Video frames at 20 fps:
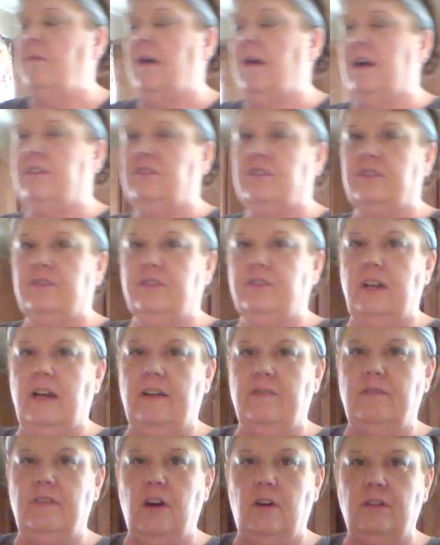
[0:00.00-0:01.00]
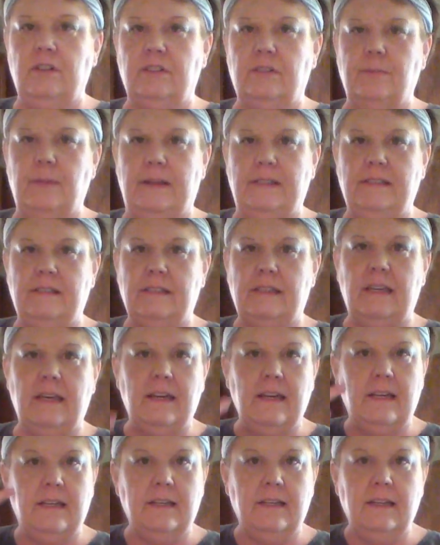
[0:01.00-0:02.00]
Watchers, I've noticed my
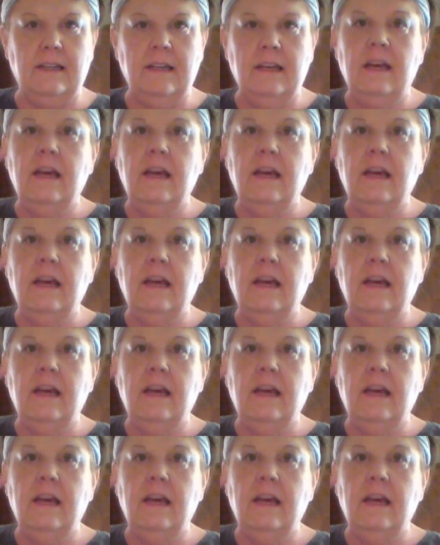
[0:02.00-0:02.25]
skin.